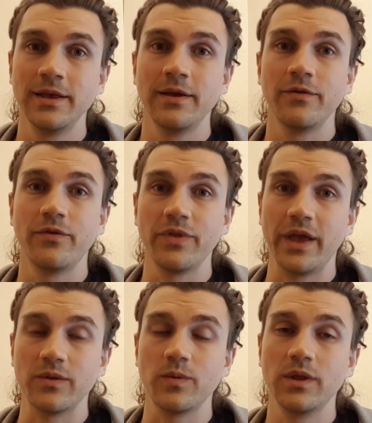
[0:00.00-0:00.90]
For
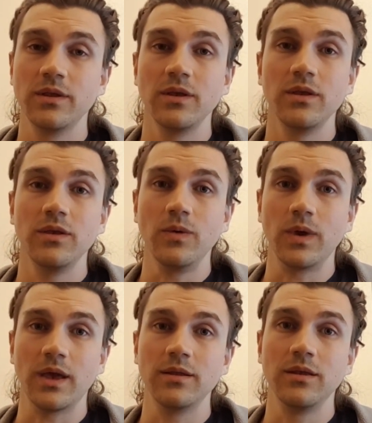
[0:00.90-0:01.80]
that one, you
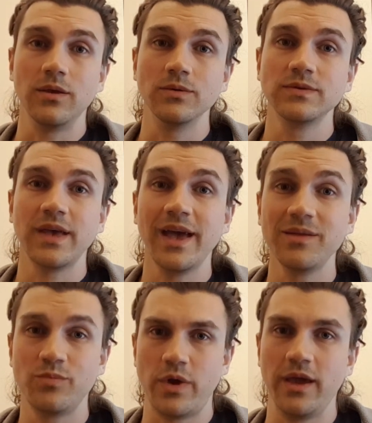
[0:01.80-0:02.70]
can use
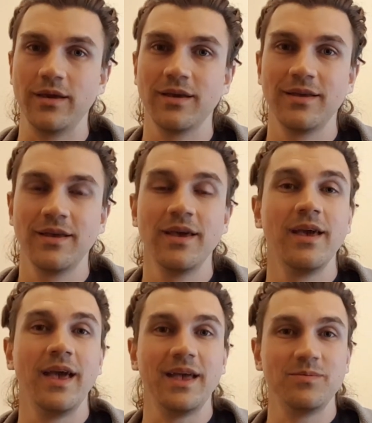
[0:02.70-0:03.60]
Handbrake.
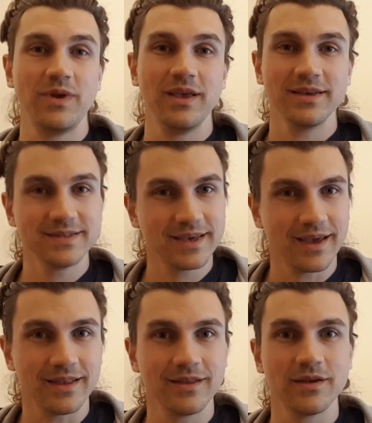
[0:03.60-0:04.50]
Handbrake is
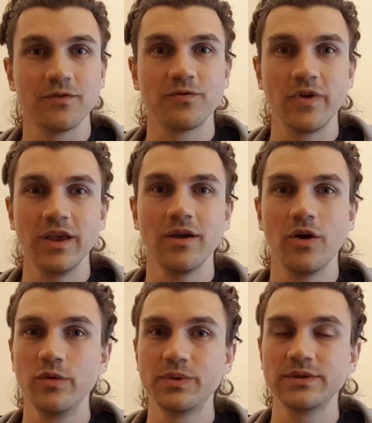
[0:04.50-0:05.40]
again a free
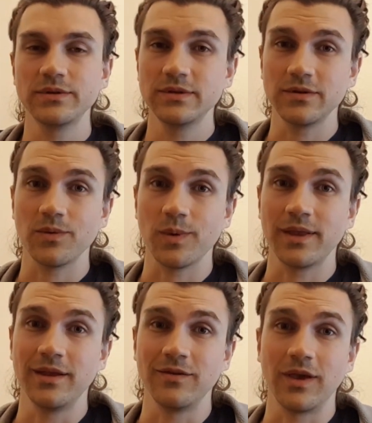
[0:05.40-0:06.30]
open source software
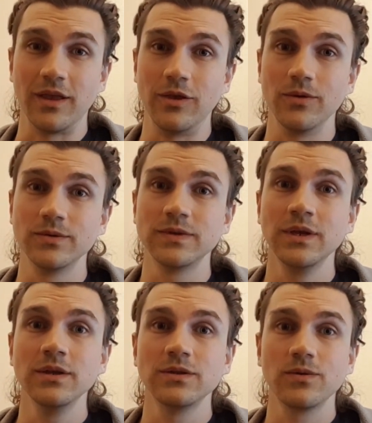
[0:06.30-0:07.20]
that you can use
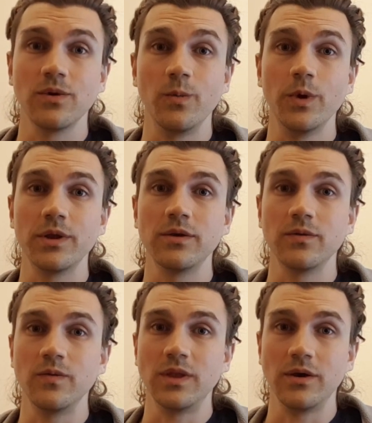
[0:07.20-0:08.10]
to convert your
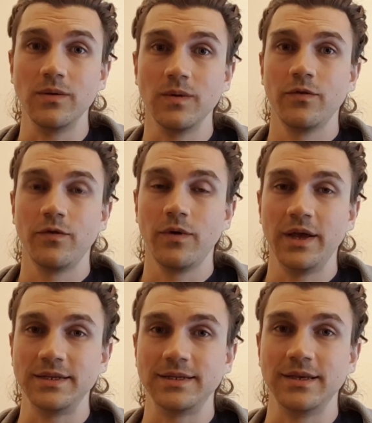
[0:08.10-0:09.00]
video for
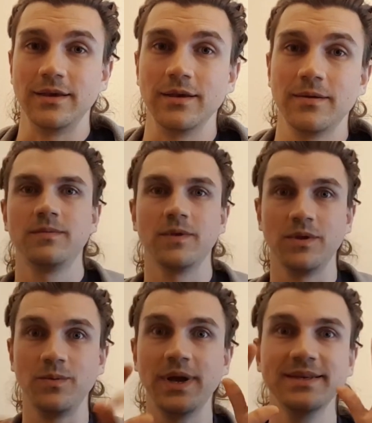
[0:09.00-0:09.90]
editing.
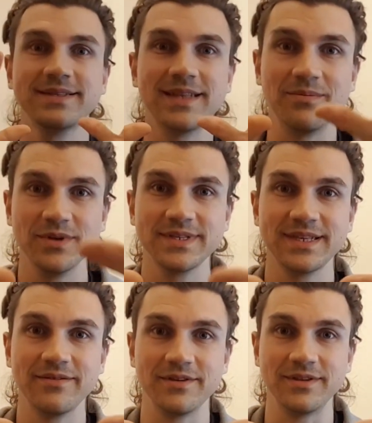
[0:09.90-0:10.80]
Advice number
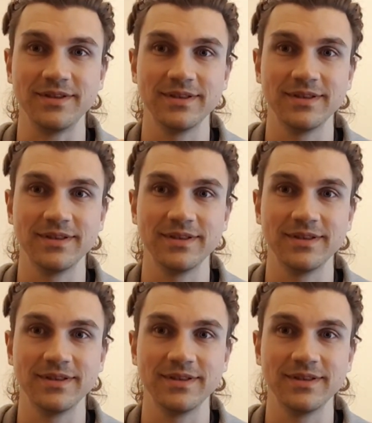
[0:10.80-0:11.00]
7.